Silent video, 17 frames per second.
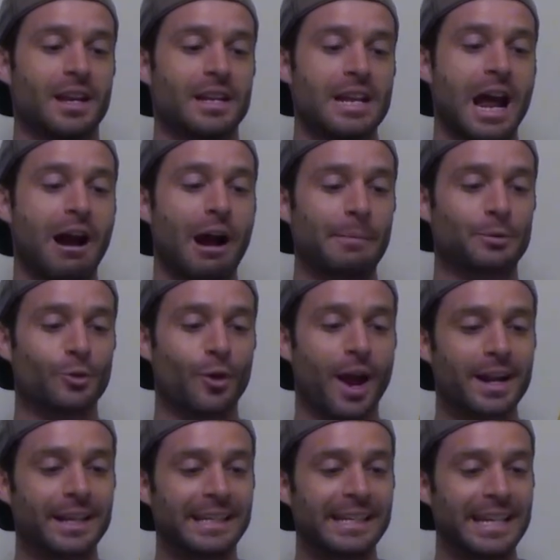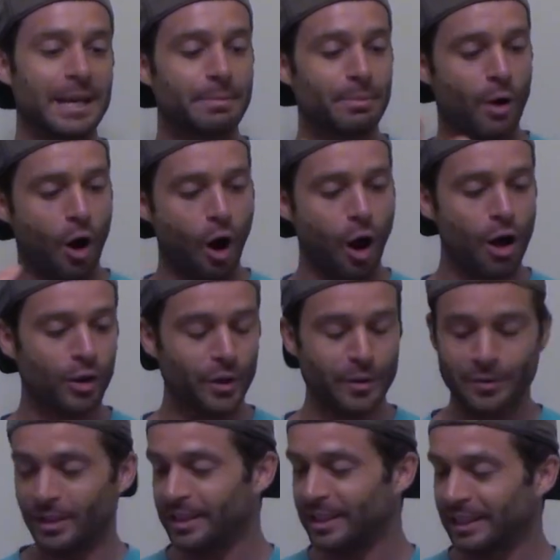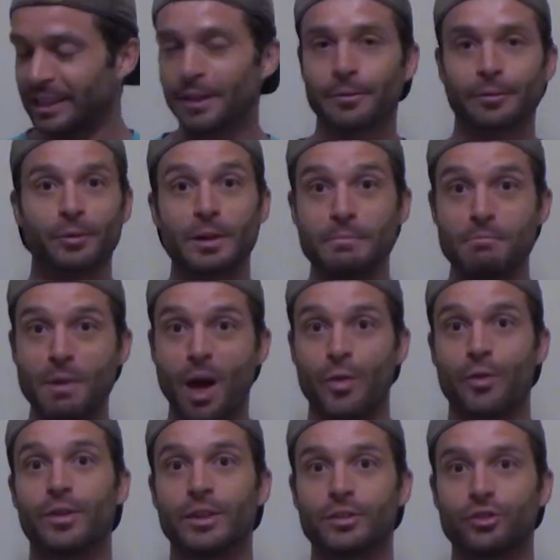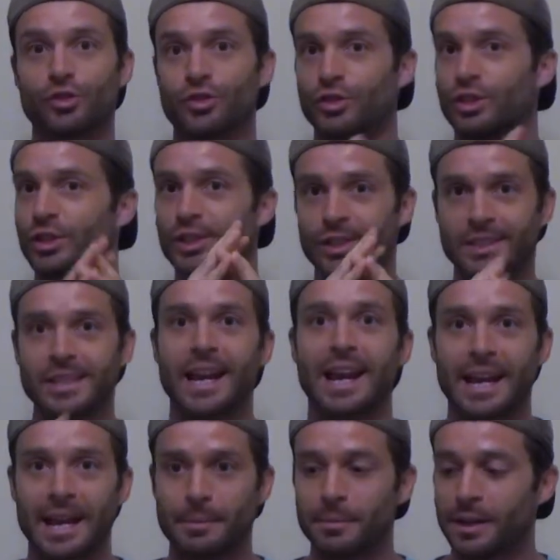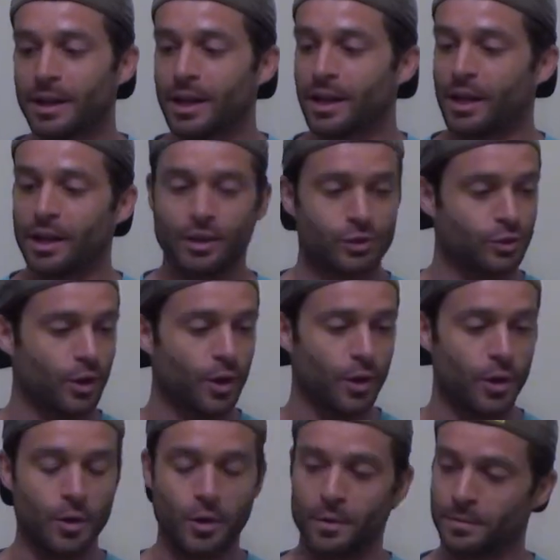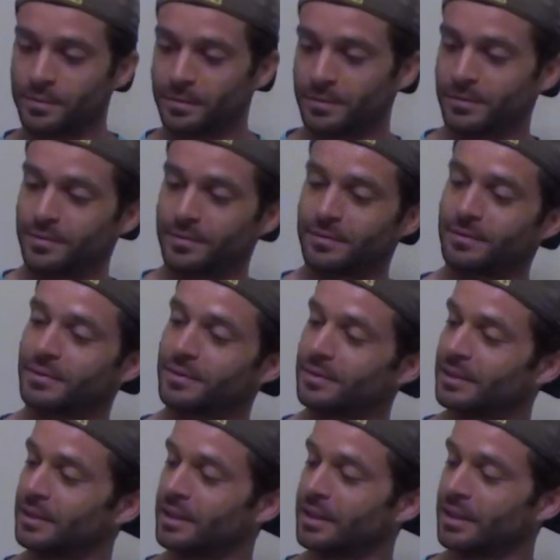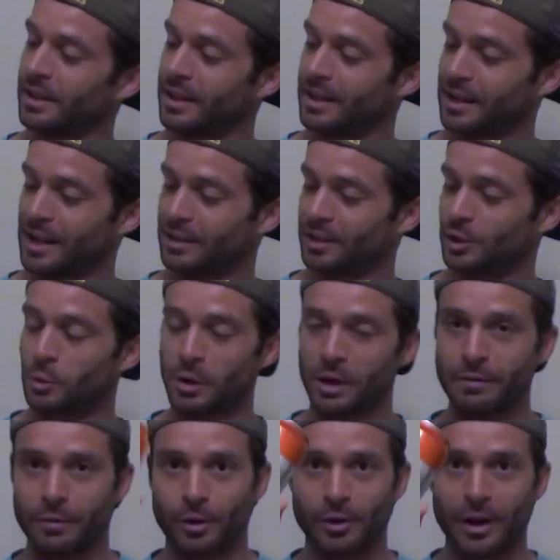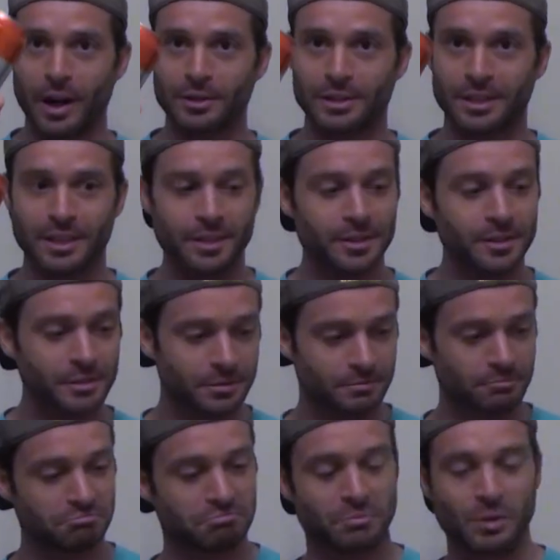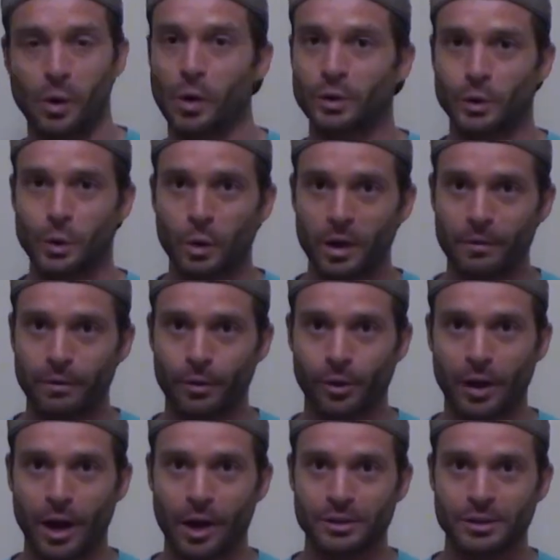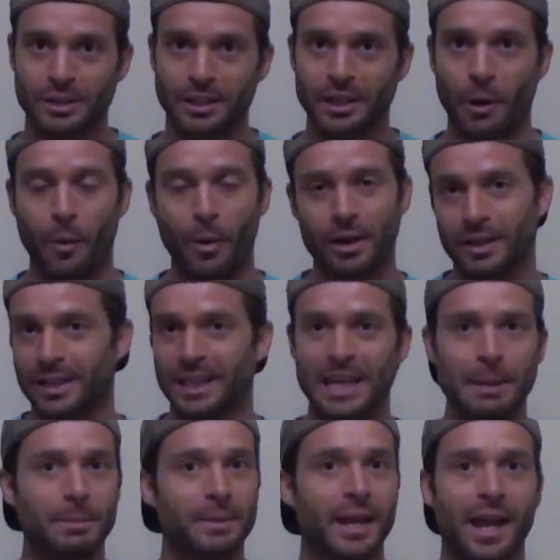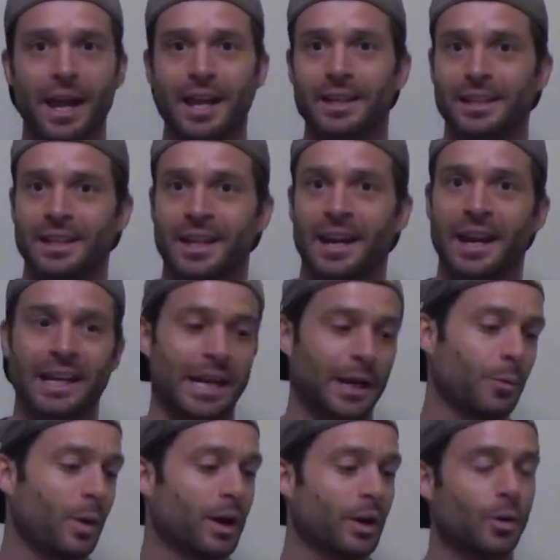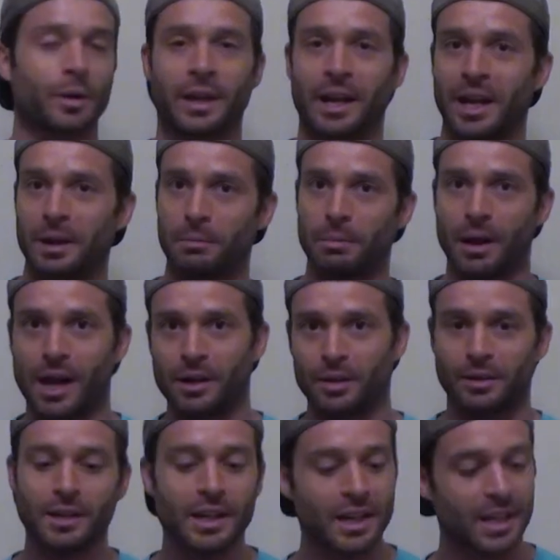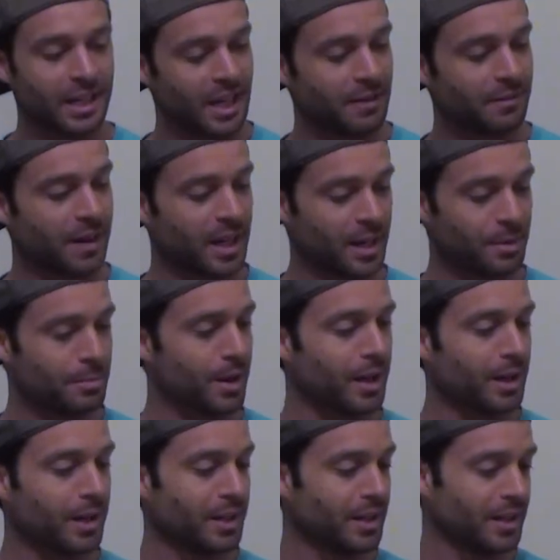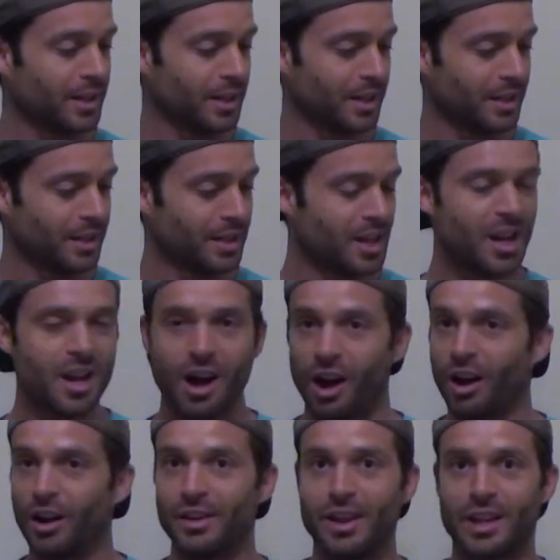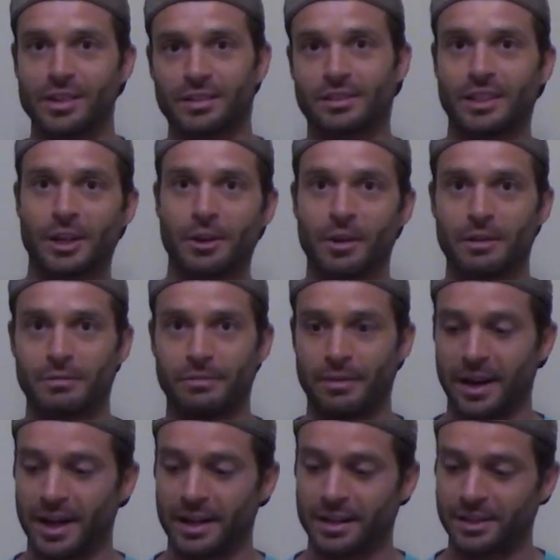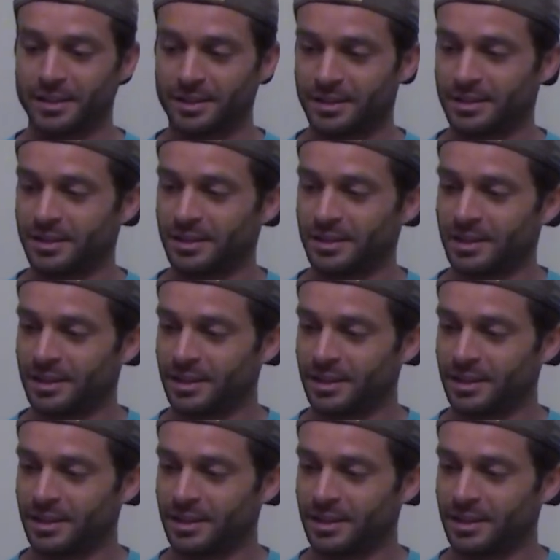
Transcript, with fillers: Now, I'm trying to keep all of the delivery methods the same, so got the 24 ounce here, Going 24 ounce here. I wanted to keep can to can. I didn't want to go can bottle, give anybody a unnecessary advantage.